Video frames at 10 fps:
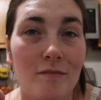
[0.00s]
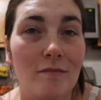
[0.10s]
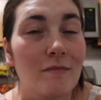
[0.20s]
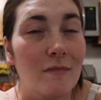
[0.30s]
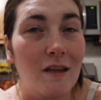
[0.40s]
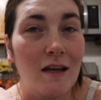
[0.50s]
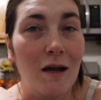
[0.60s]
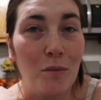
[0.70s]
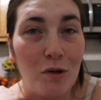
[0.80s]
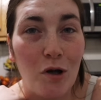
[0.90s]

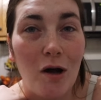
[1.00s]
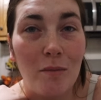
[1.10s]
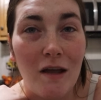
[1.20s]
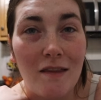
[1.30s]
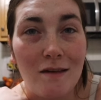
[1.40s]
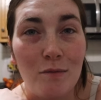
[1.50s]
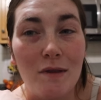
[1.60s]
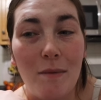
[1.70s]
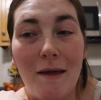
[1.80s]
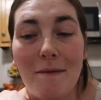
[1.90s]
I'm gonna go help Anthony with
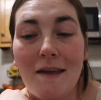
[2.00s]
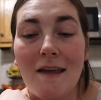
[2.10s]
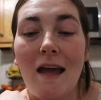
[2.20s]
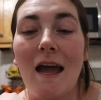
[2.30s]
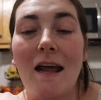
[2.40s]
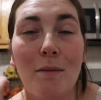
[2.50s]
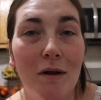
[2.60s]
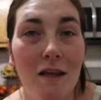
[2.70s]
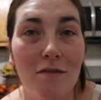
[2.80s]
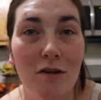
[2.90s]
the baby, and I'm
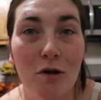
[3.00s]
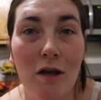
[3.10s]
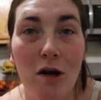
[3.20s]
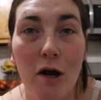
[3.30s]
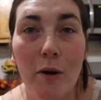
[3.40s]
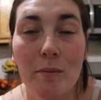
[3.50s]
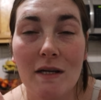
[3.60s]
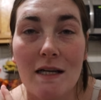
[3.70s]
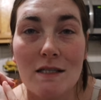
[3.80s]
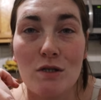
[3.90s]
gonna end the video here. I hope you
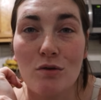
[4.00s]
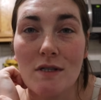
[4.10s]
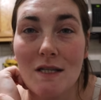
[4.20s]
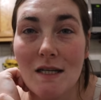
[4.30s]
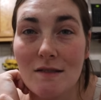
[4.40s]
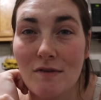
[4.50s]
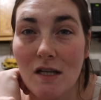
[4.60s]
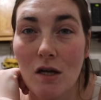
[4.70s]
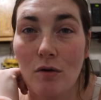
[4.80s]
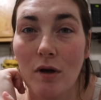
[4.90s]
guys enjoyed today's
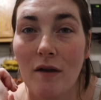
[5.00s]
video.